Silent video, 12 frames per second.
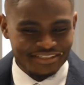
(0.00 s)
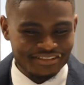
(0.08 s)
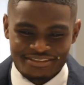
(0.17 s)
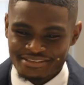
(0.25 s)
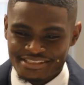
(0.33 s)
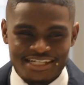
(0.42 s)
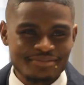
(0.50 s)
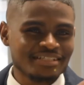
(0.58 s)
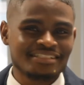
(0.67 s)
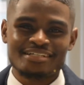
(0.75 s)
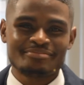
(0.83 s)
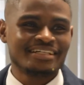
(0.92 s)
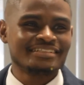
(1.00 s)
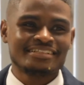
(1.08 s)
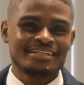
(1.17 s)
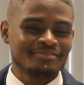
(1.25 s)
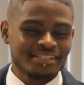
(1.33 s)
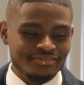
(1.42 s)
your job. That's not my
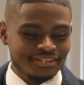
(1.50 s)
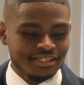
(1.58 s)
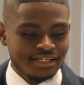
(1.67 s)
job. Whatever.